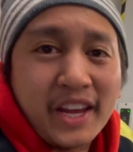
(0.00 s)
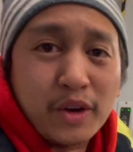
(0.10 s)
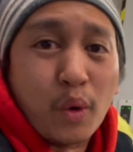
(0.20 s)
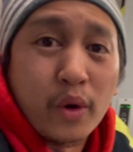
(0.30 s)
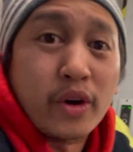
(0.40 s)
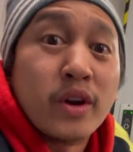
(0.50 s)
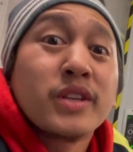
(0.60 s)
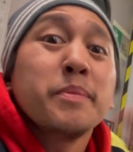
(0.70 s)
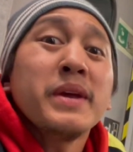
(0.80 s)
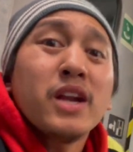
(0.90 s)
in order
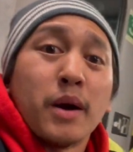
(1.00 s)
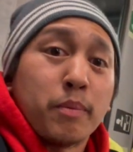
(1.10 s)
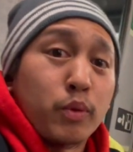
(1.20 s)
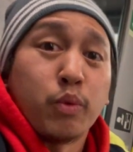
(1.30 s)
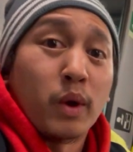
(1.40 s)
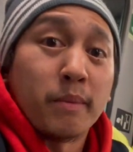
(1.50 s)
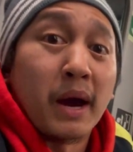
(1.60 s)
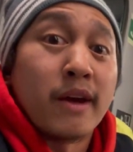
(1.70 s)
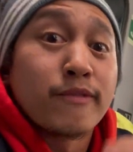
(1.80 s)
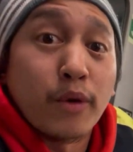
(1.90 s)
to meet up with one of
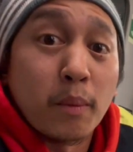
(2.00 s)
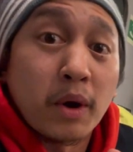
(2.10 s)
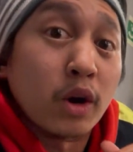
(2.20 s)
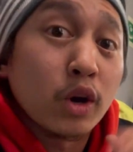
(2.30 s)
my former